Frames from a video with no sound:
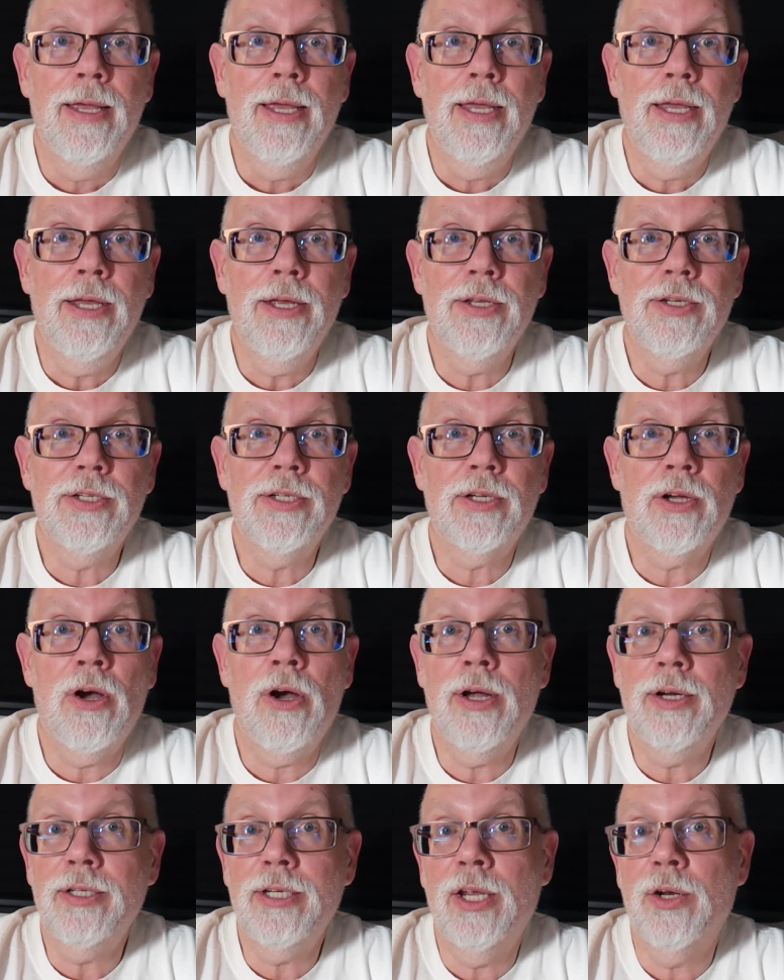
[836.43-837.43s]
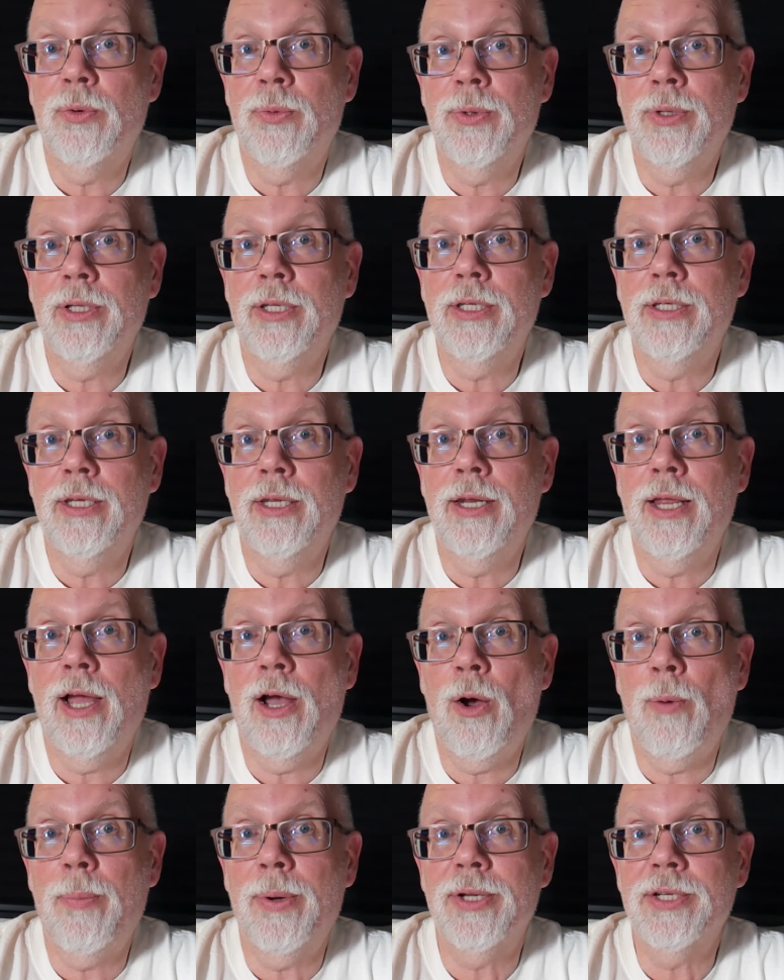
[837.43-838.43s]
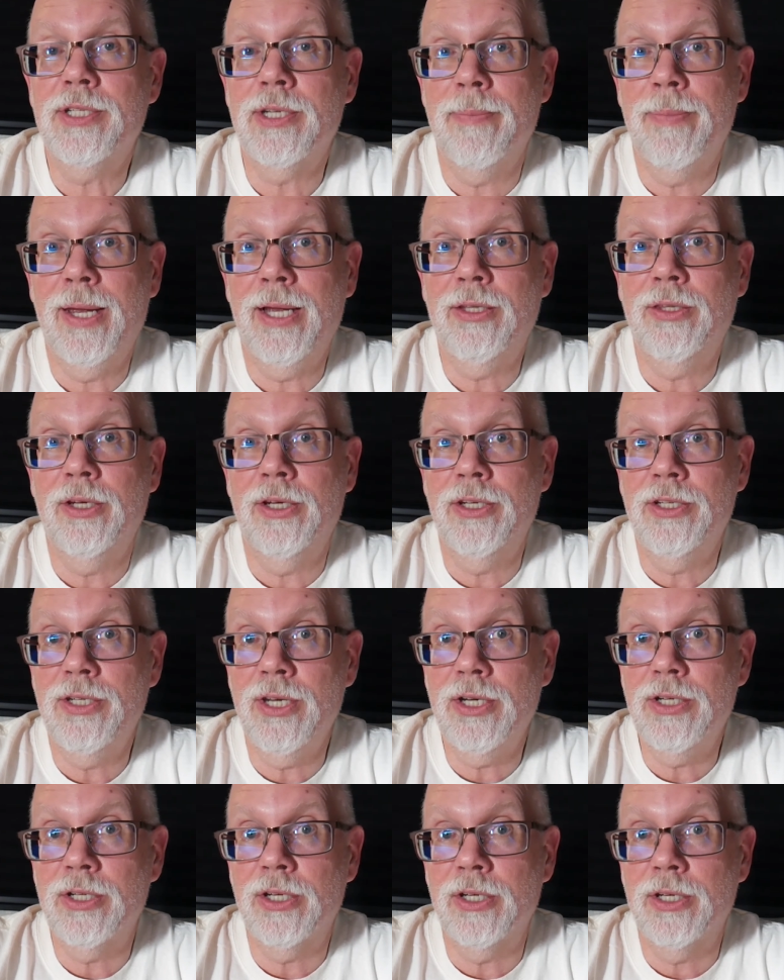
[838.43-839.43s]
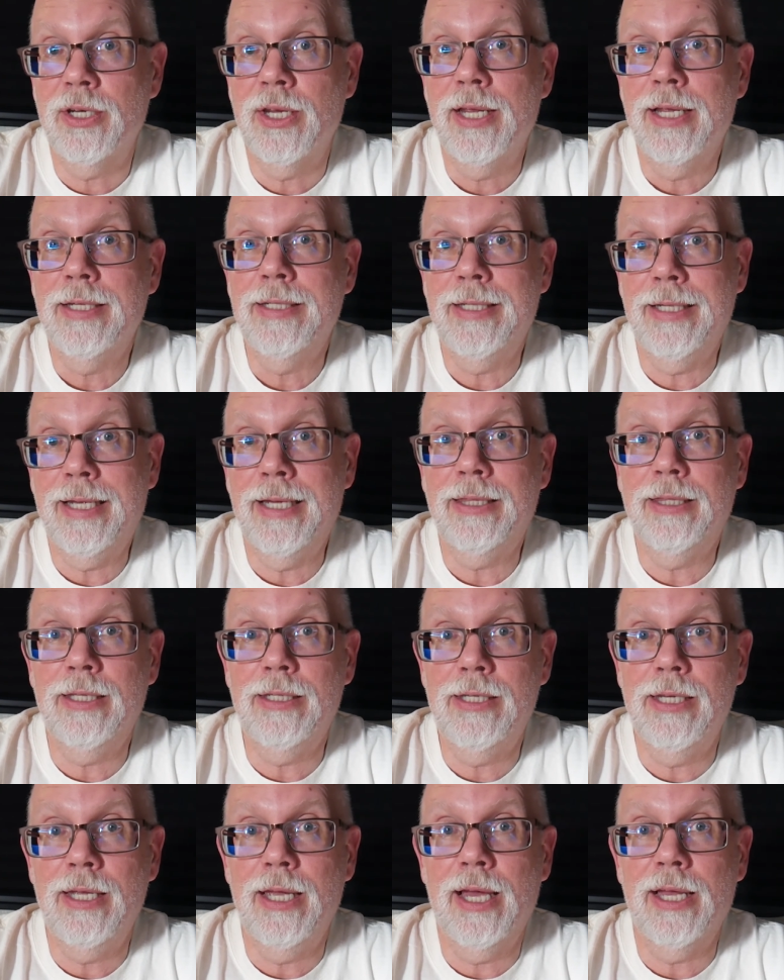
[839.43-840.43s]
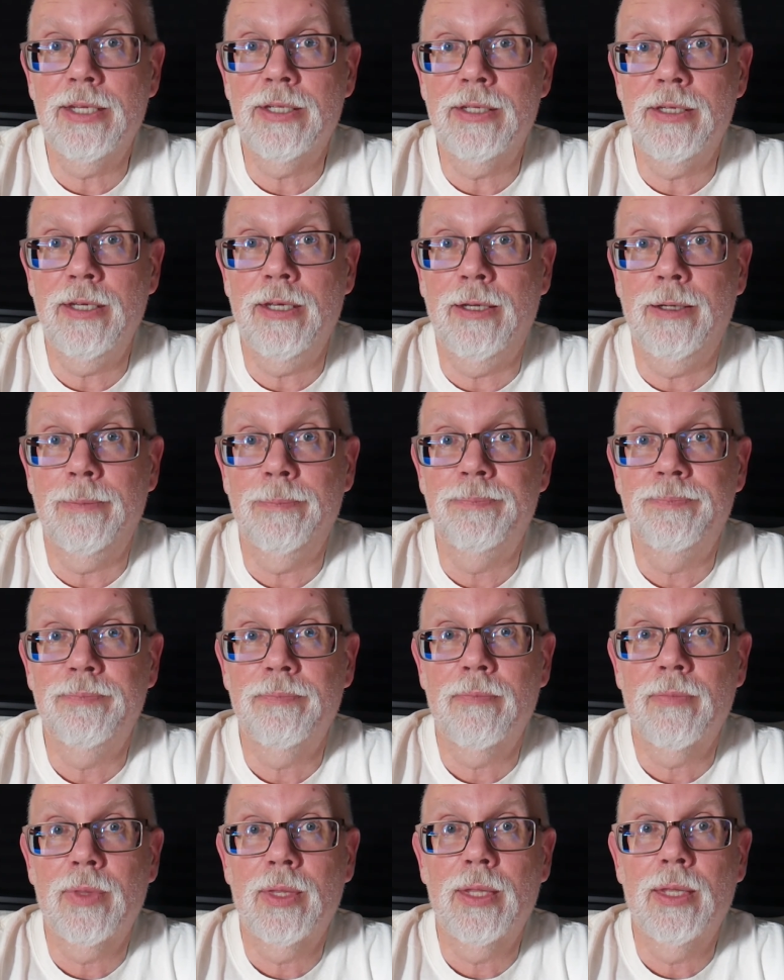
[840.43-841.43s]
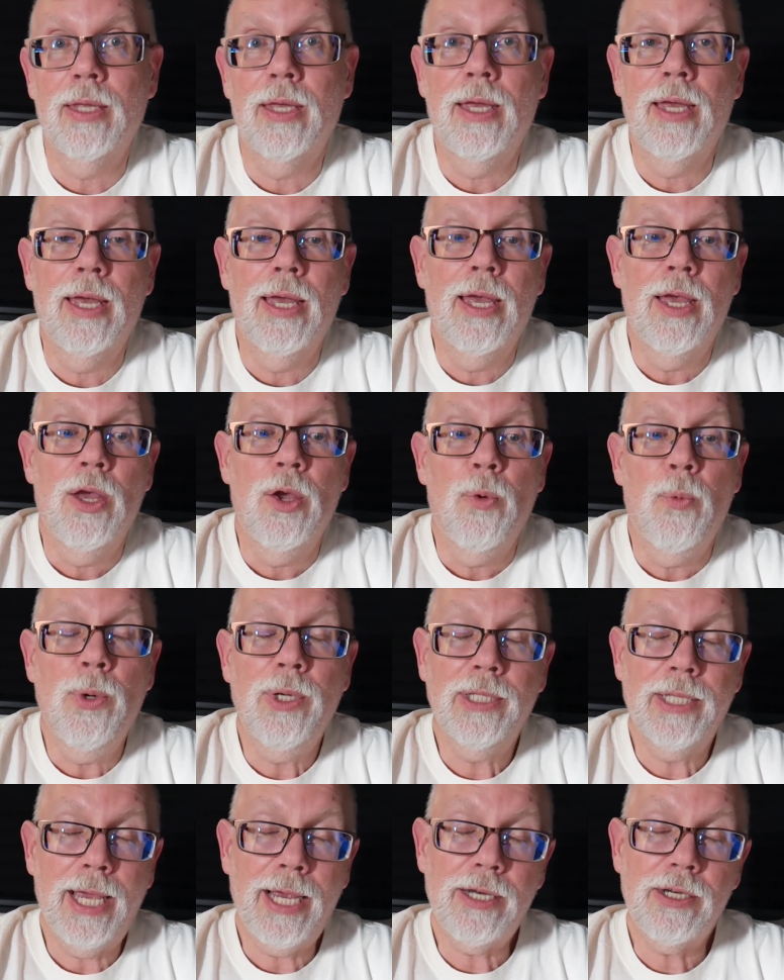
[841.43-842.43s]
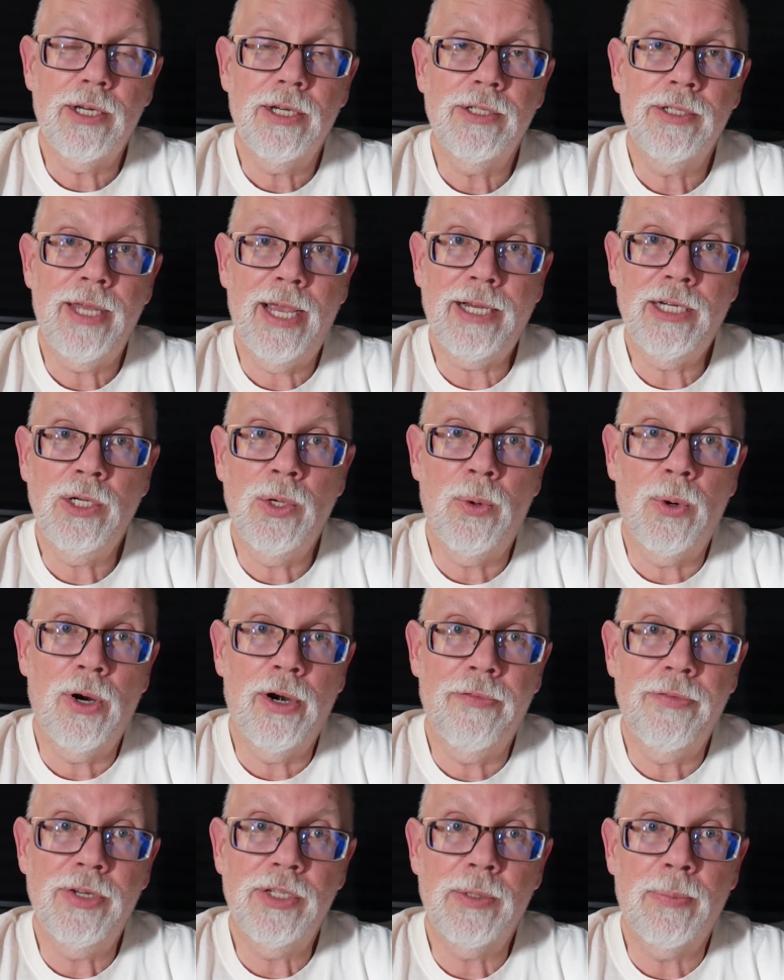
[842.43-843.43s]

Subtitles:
His content really did help us to make the decision to get the TST. We liked Techno RV's